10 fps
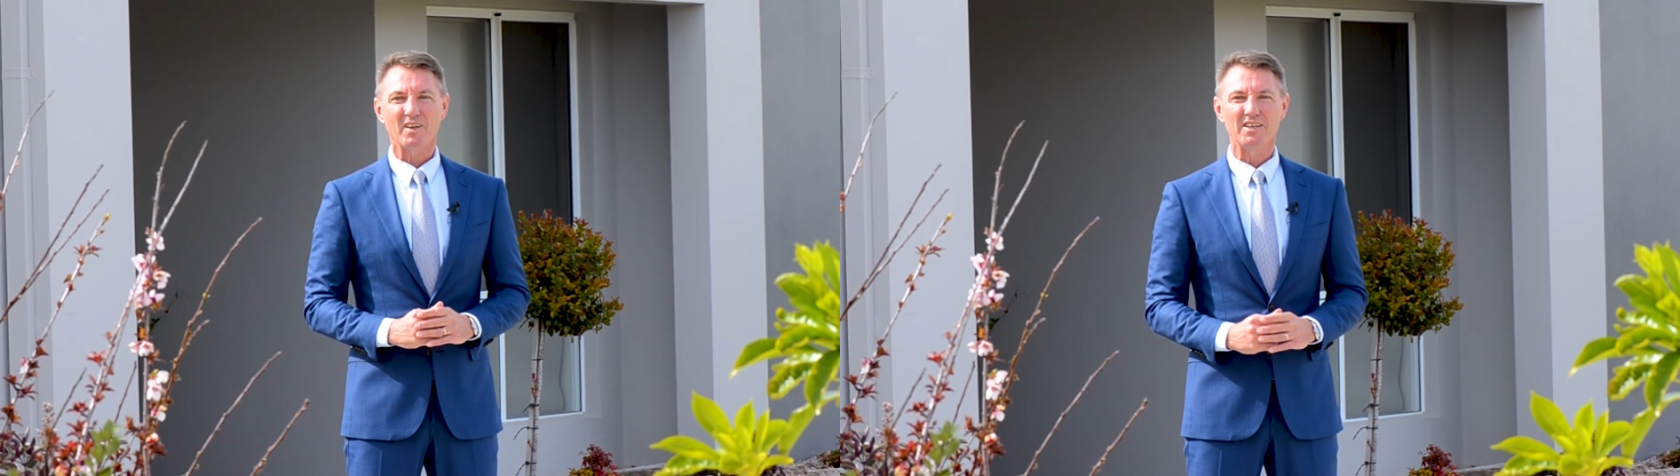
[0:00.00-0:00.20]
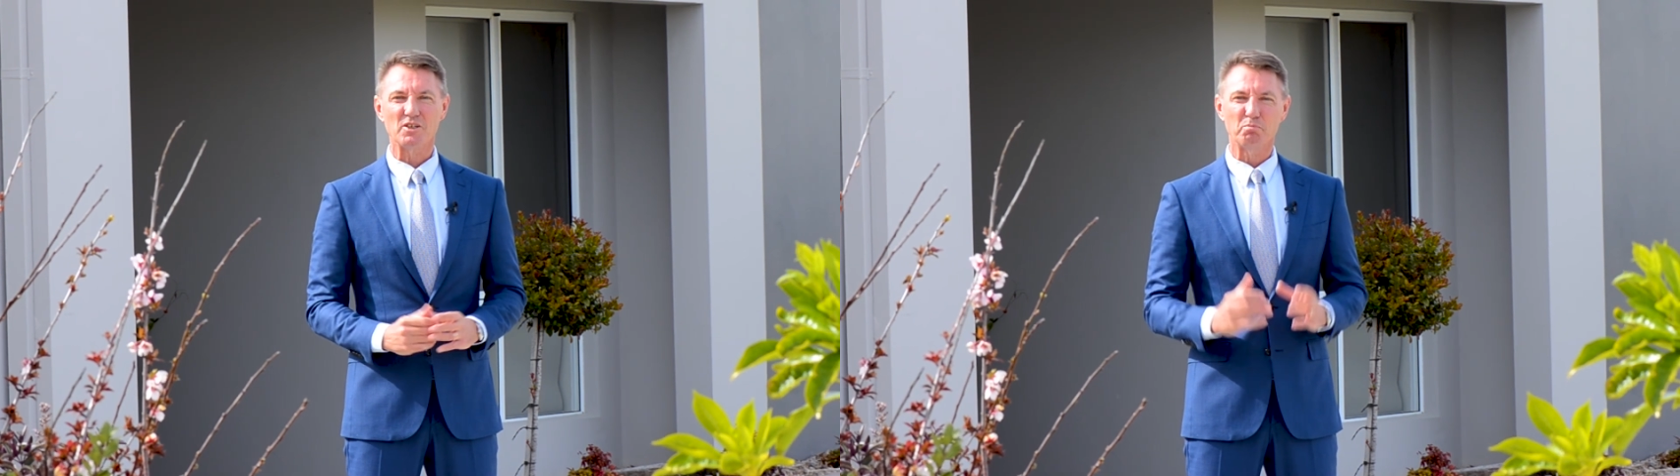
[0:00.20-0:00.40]

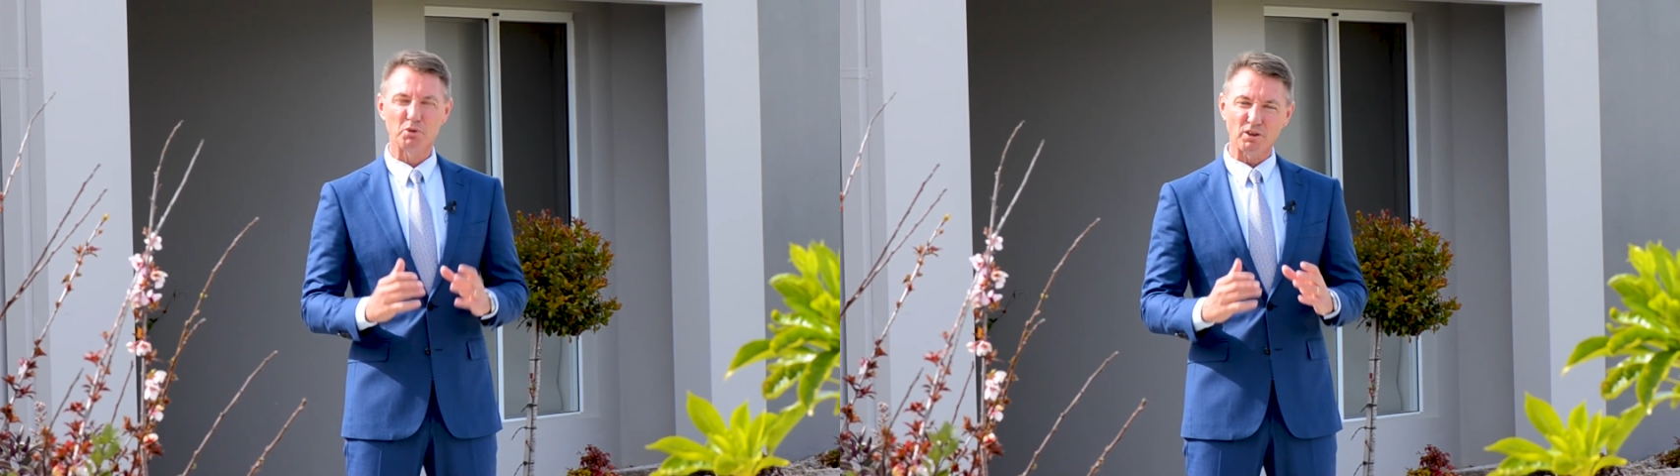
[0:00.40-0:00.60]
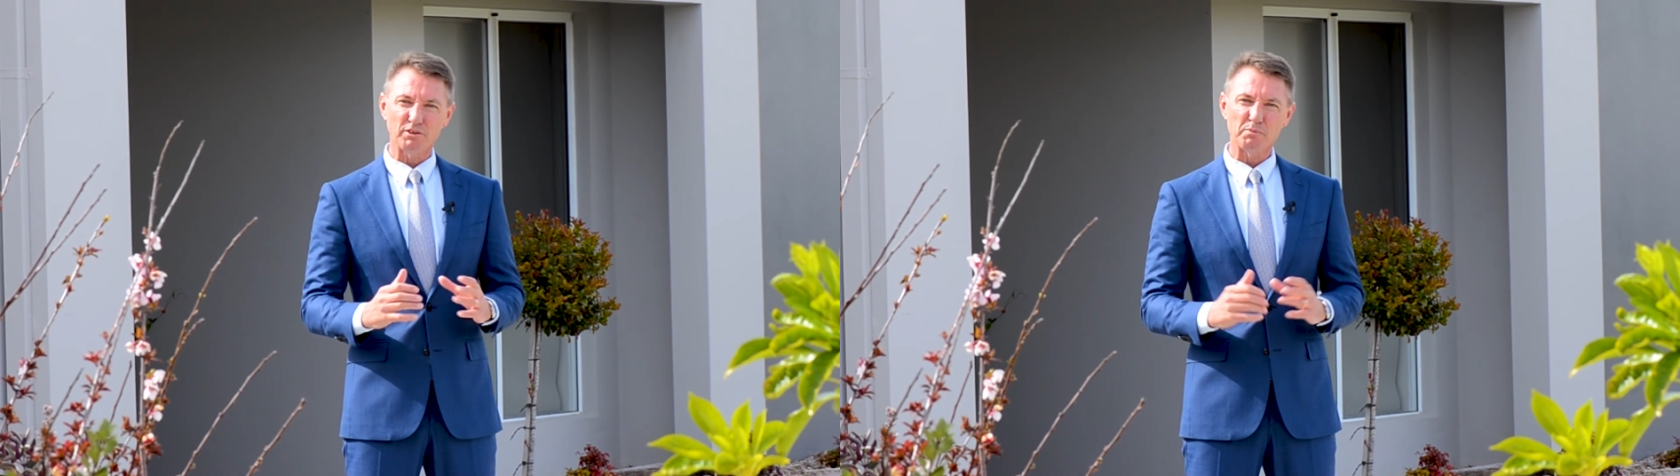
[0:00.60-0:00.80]
is a
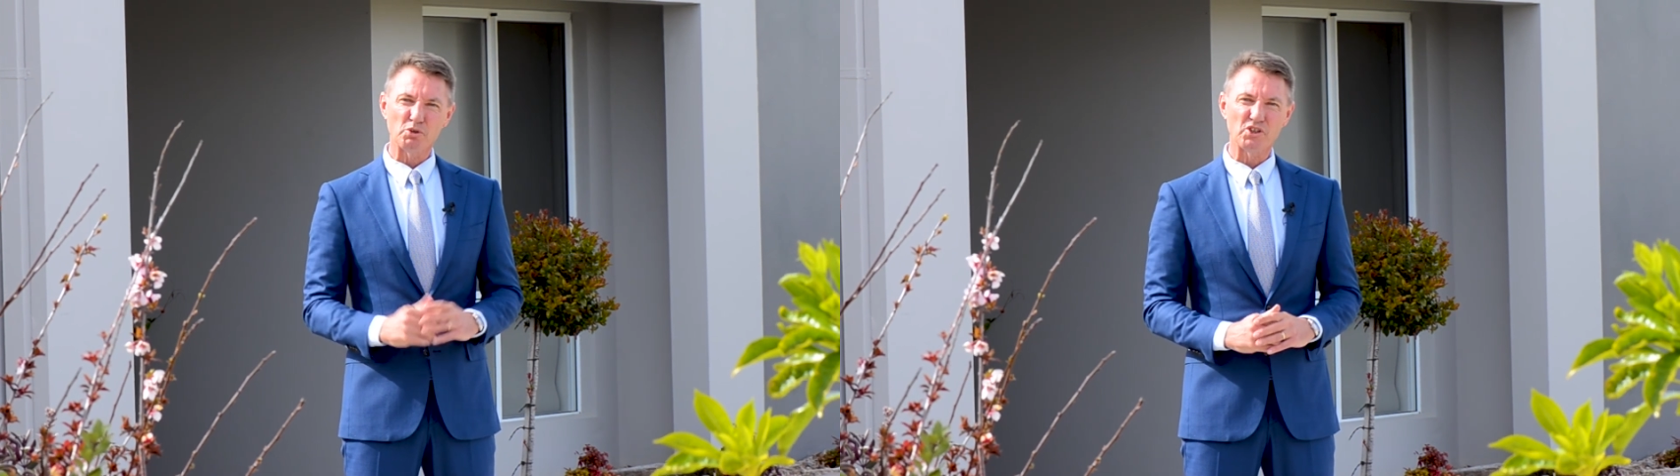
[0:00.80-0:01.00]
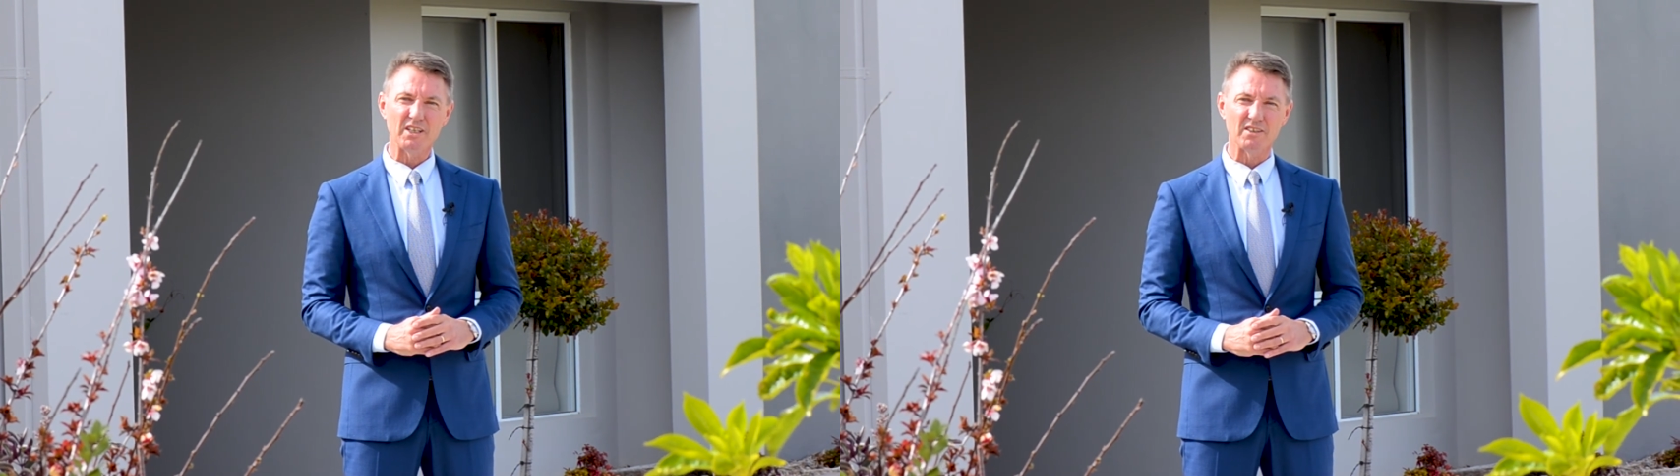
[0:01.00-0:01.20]
beautifully
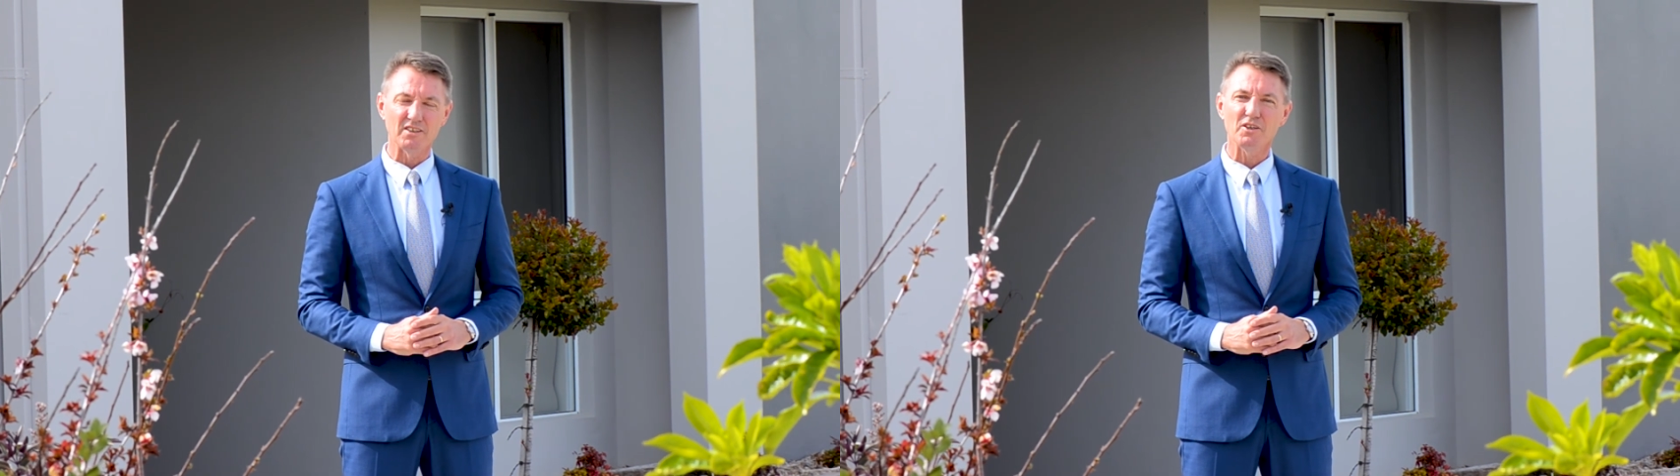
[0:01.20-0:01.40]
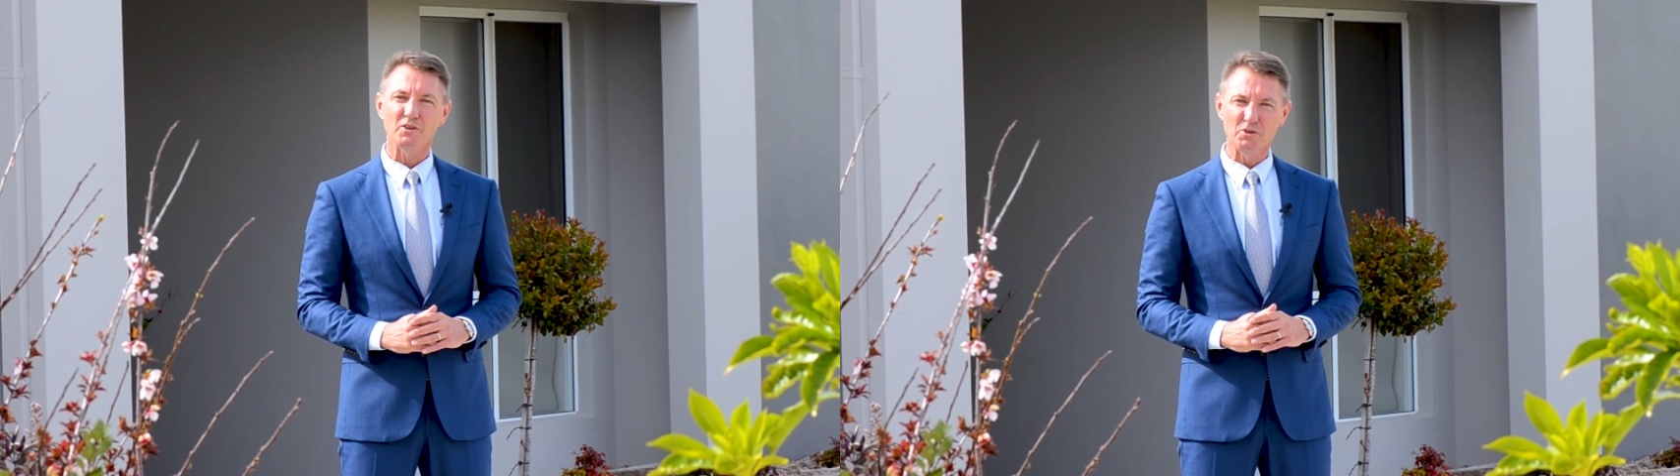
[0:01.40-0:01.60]

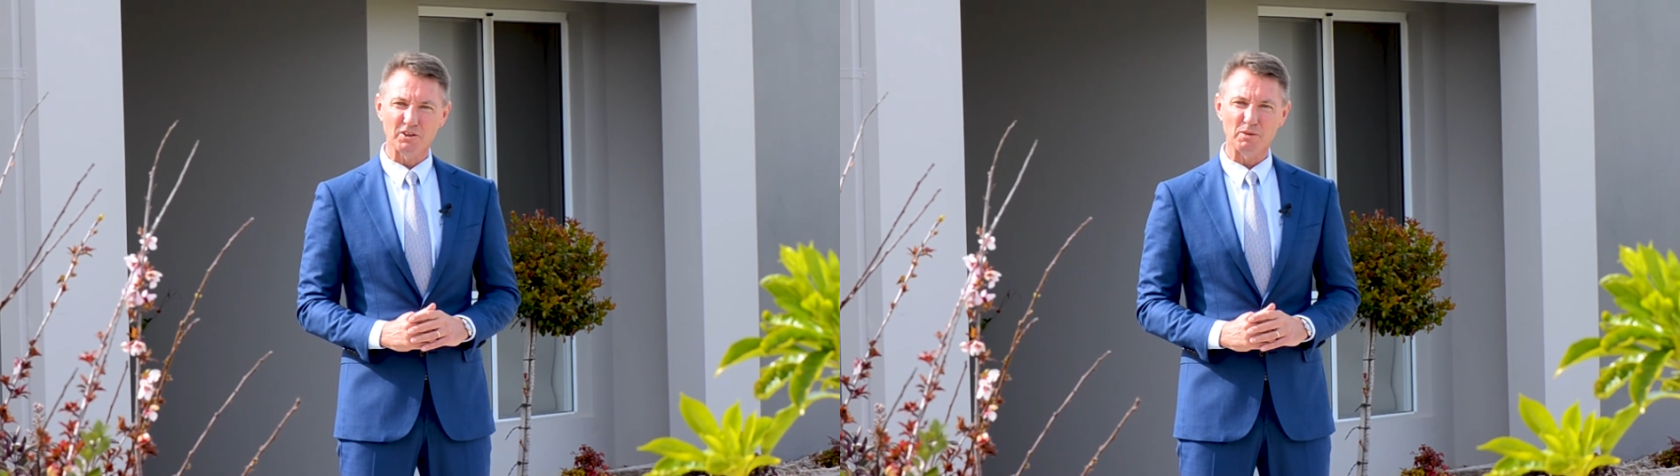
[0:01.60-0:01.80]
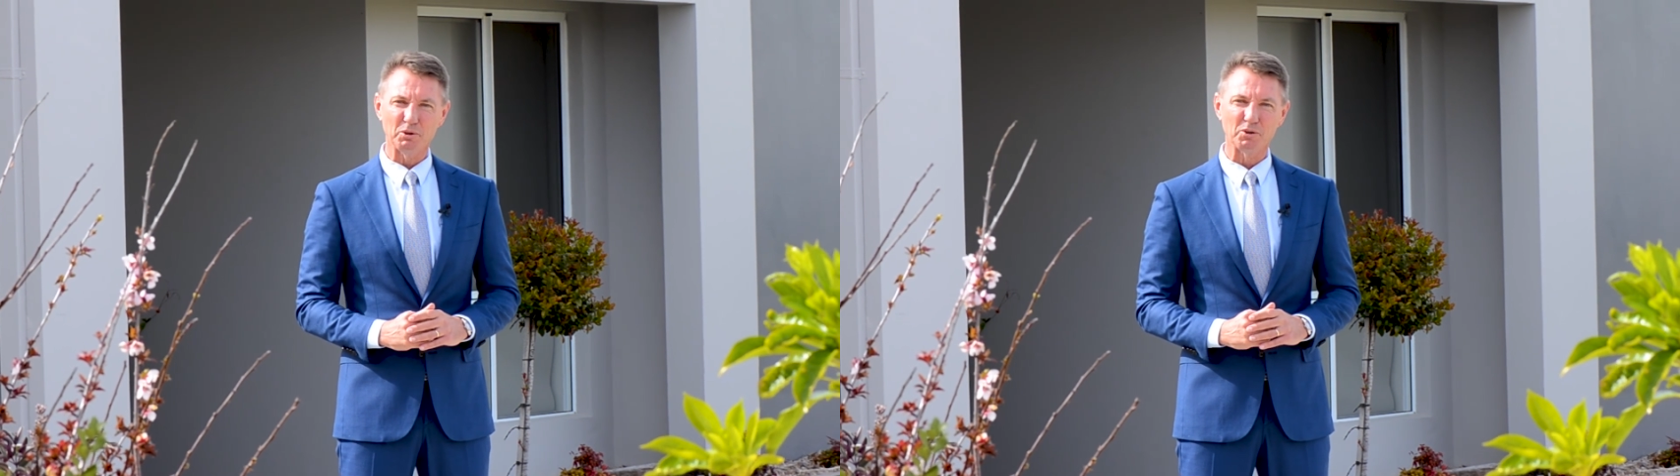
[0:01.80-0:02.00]
presented,
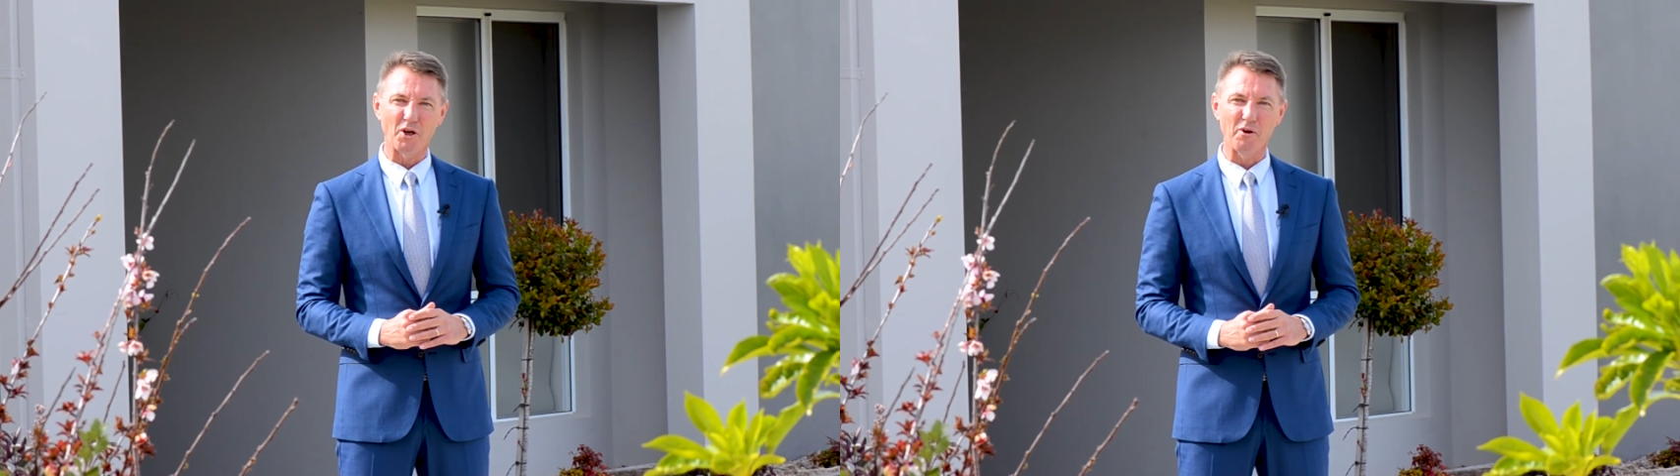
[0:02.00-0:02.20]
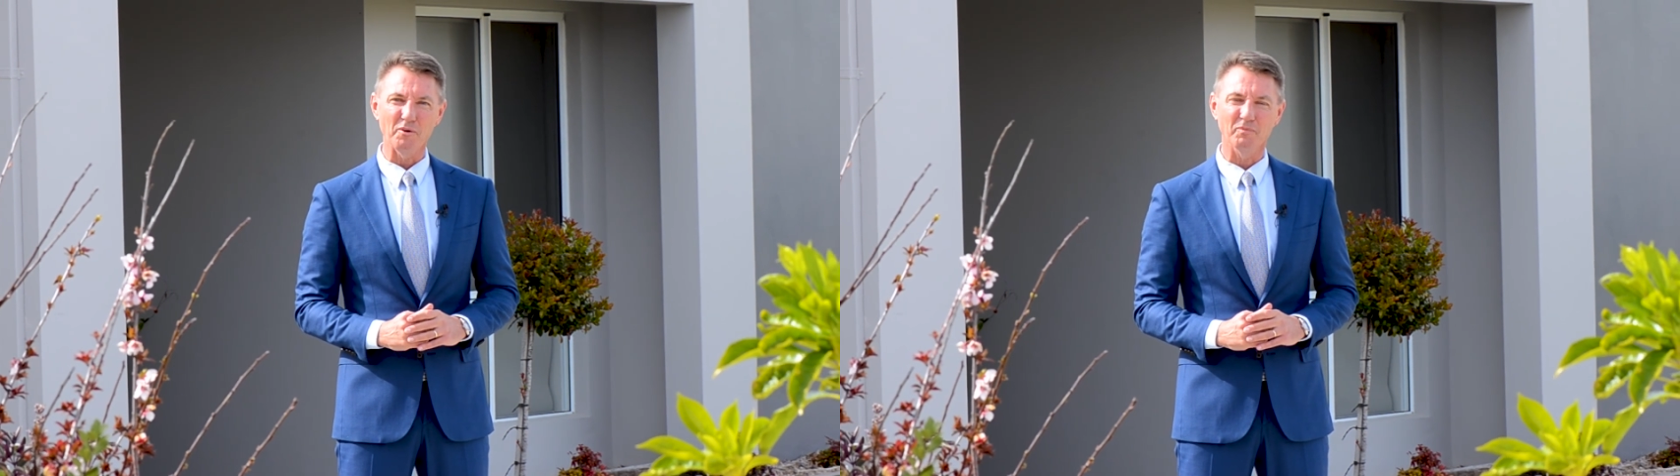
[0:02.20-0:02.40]
newly built
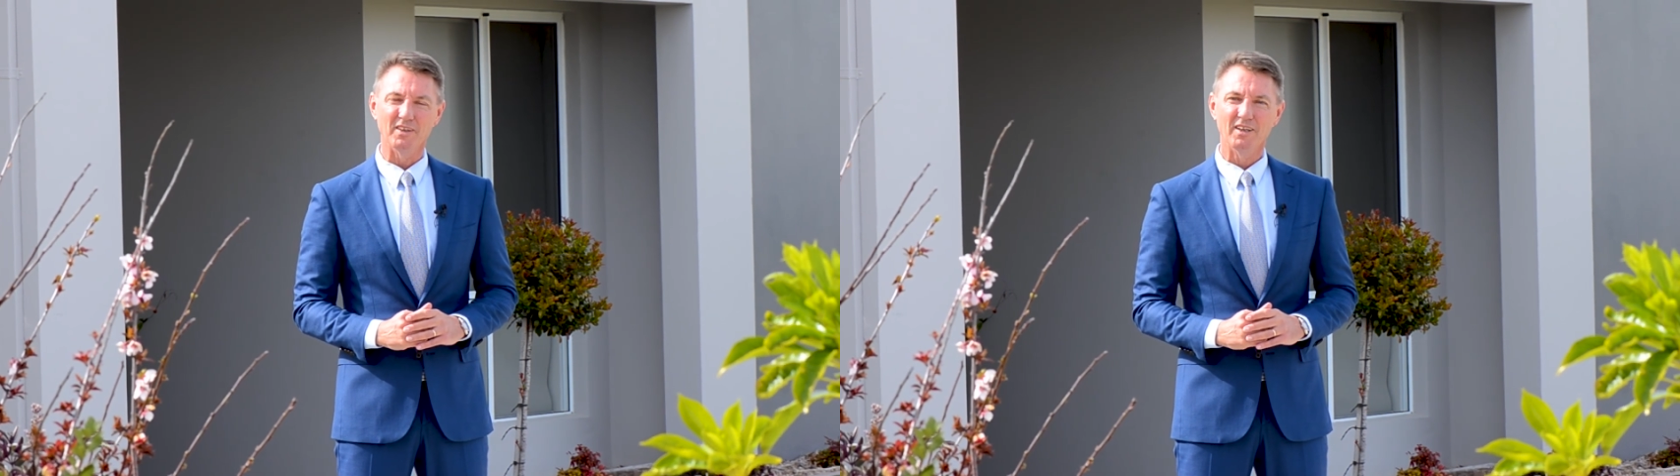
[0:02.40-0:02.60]
home.